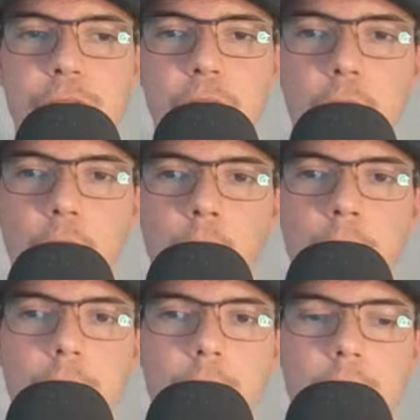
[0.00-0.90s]

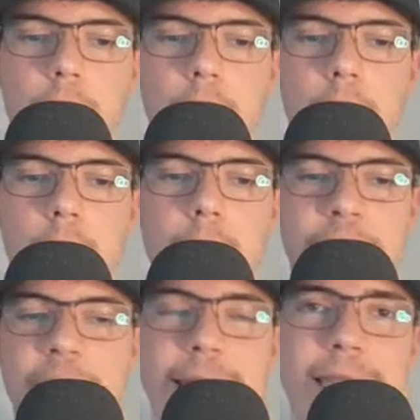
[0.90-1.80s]
So
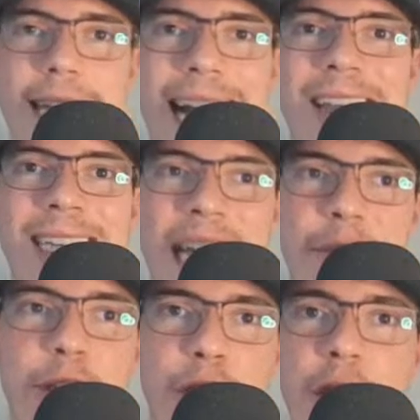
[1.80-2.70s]
if this is the guy that
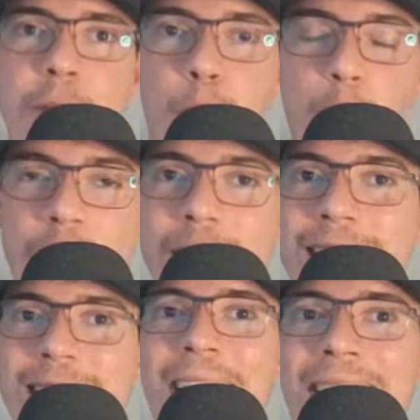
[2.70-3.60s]
David Stearns
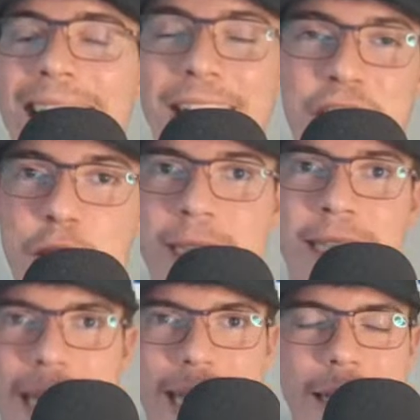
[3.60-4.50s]
previously had
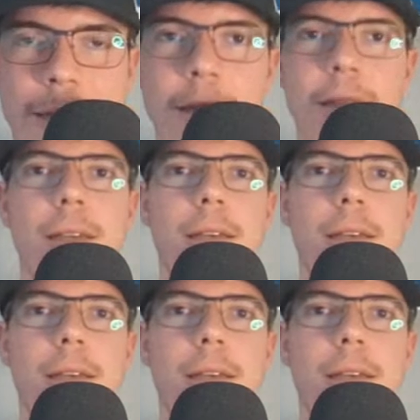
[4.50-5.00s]
interest in,